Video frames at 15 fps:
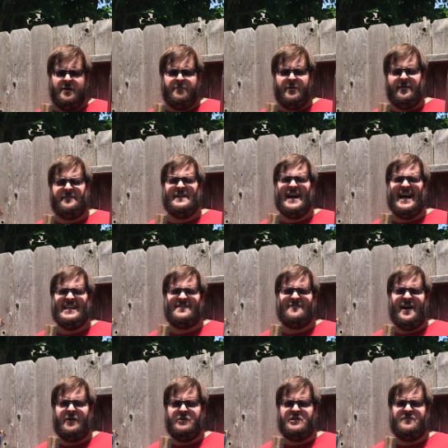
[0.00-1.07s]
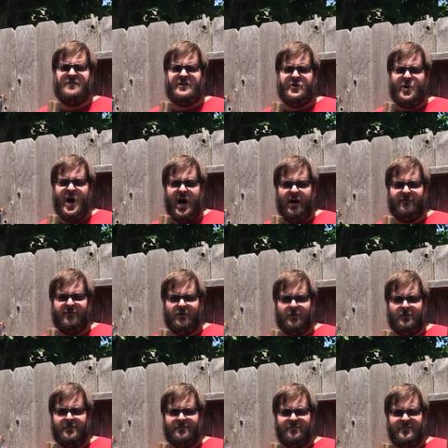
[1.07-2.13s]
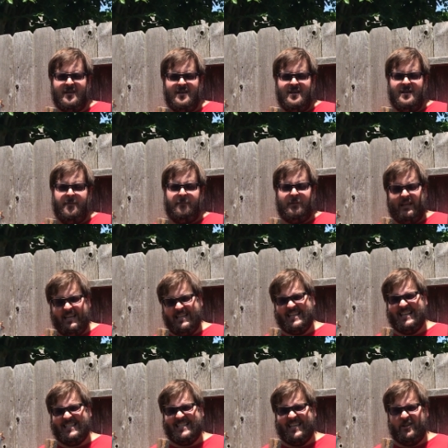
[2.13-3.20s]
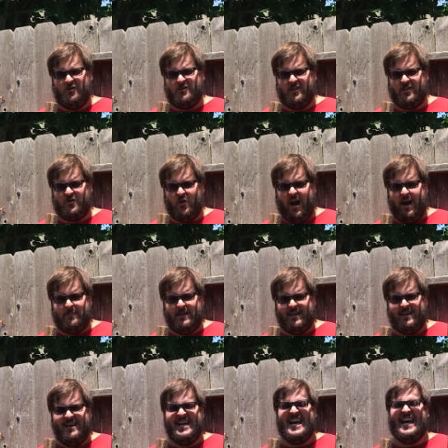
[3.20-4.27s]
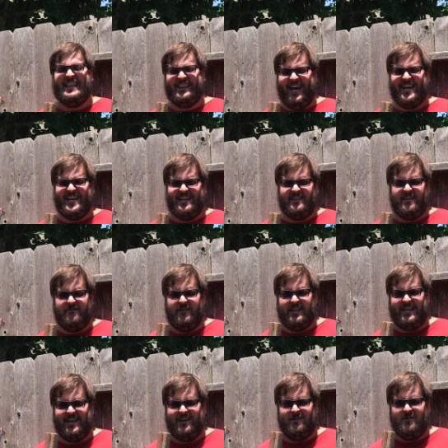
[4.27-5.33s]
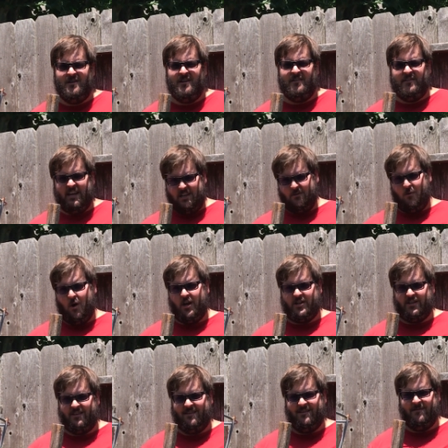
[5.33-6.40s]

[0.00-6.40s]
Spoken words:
But if you guys found this video helpful, please consider subscribing and liking the video. Thanks for watching.